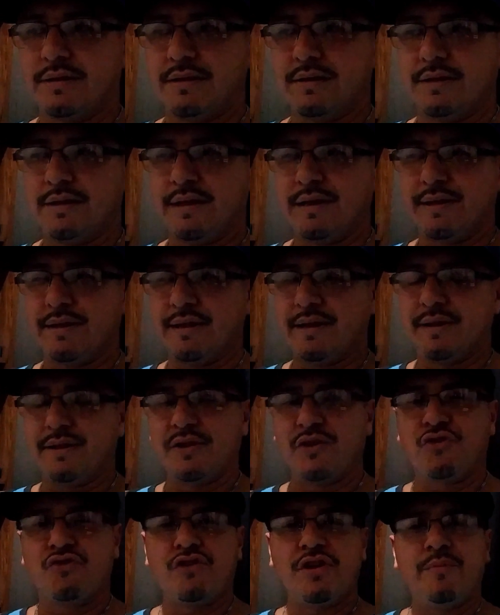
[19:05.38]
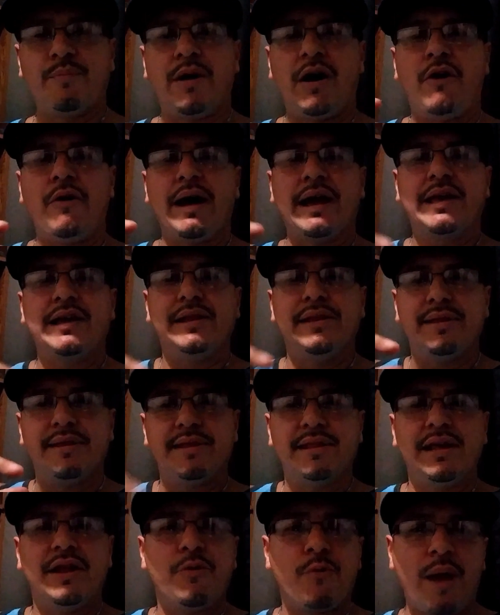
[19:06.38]
it's a trip how I can
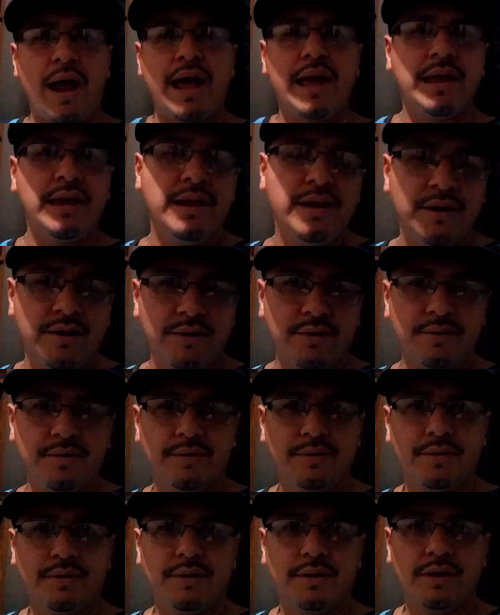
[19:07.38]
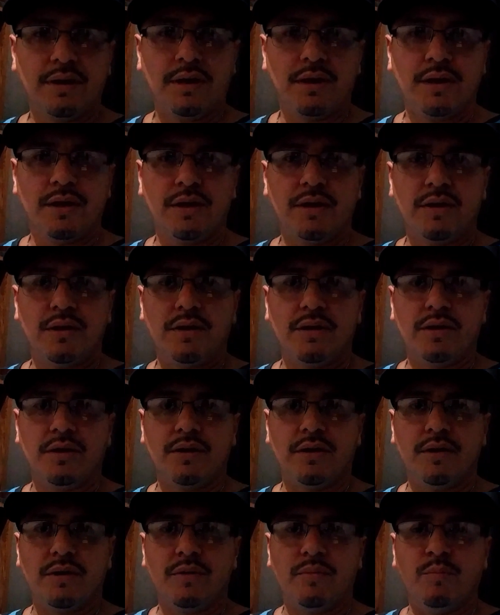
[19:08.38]
sit right here,
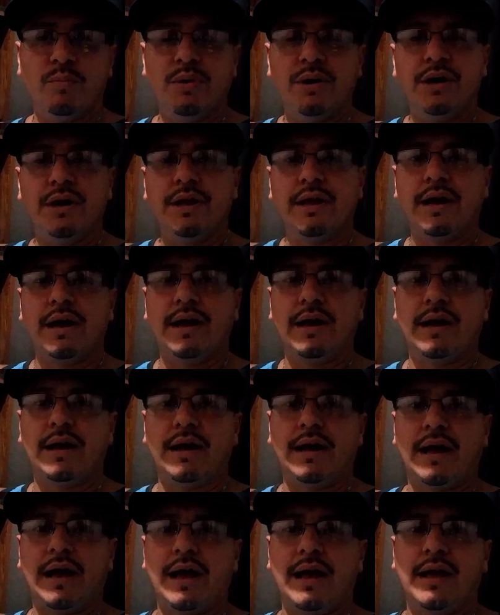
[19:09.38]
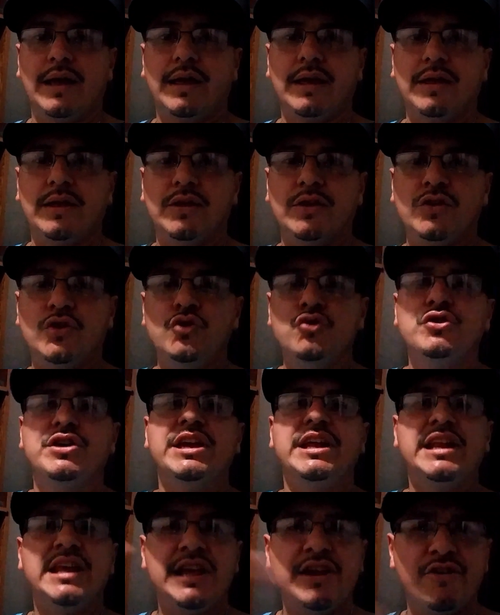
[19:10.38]
but you
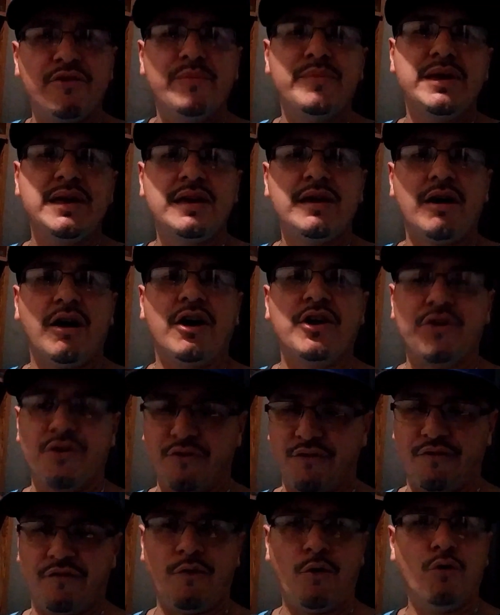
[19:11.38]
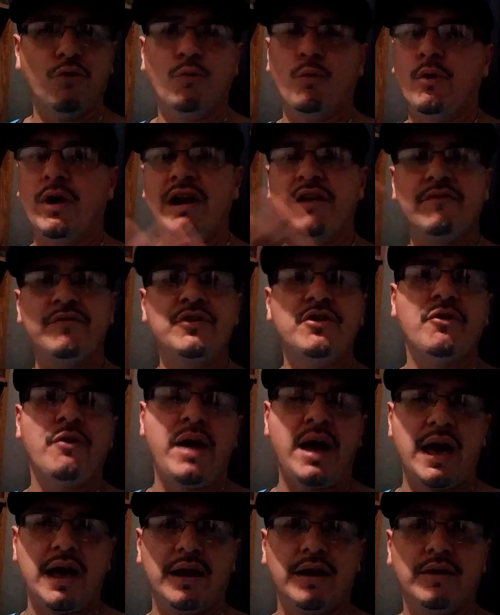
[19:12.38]
can hear me on your phone wherever you're
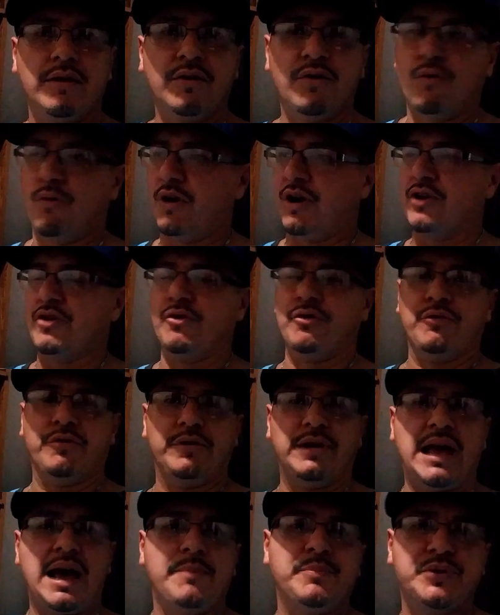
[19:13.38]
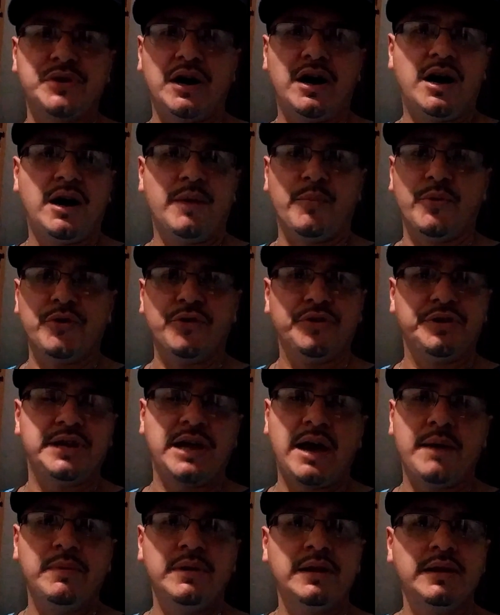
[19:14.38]
at, or on your laptop or your
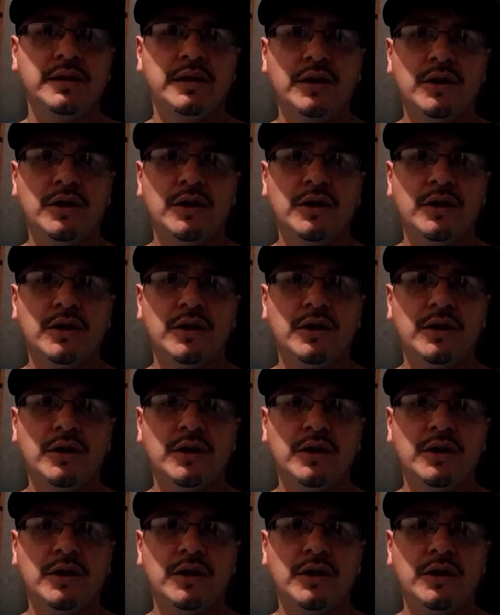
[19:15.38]
tablet.